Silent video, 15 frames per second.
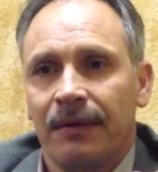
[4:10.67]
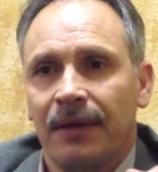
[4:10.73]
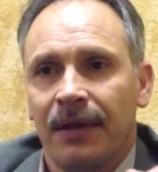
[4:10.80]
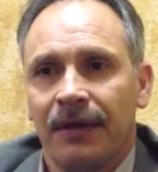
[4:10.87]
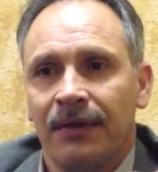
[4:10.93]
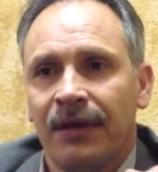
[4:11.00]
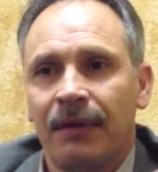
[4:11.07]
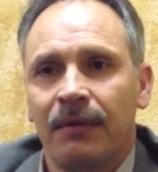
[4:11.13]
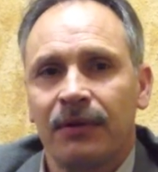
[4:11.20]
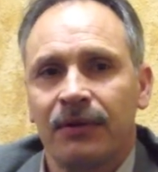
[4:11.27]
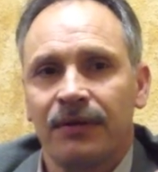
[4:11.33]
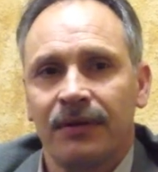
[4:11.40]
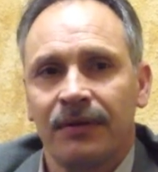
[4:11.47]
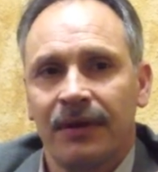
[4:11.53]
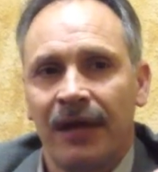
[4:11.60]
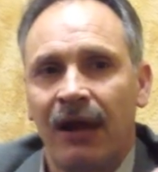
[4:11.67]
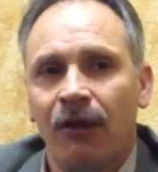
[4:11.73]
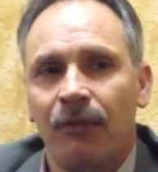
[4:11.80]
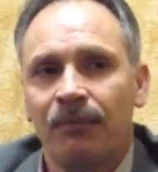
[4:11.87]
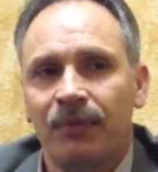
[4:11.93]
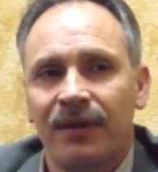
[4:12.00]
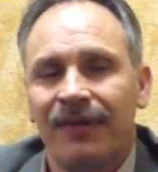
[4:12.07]
is able to
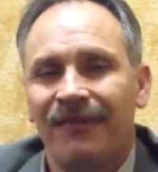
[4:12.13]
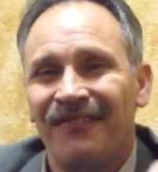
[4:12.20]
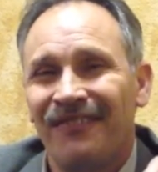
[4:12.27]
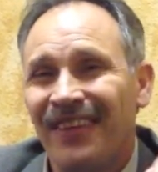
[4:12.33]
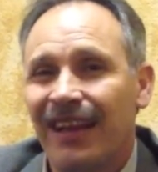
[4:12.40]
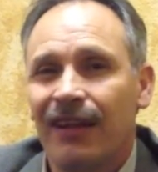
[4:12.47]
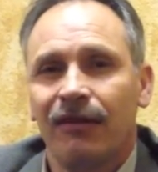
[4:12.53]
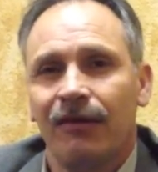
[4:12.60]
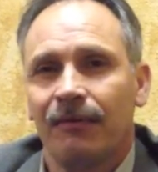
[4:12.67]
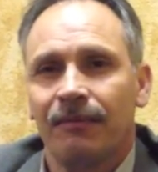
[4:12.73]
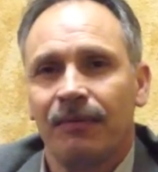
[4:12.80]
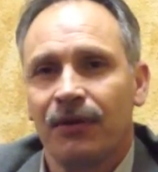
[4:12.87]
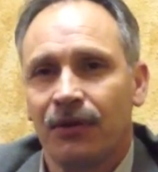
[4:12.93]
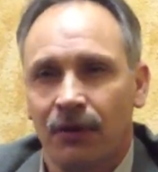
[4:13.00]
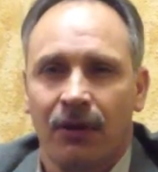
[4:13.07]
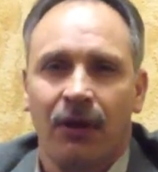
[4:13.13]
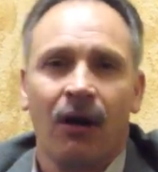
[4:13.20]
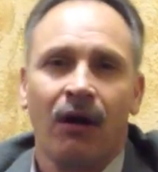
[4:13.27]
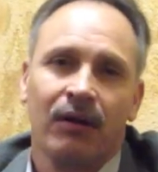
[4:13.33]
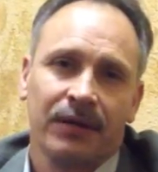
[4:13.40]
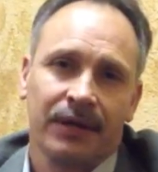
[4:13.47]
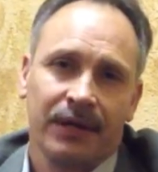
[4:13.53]
help you develop your
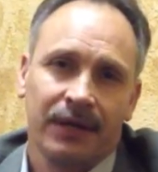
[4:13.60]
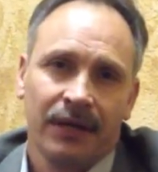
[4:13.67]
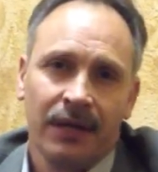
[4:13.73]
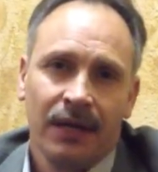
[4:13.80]
calling.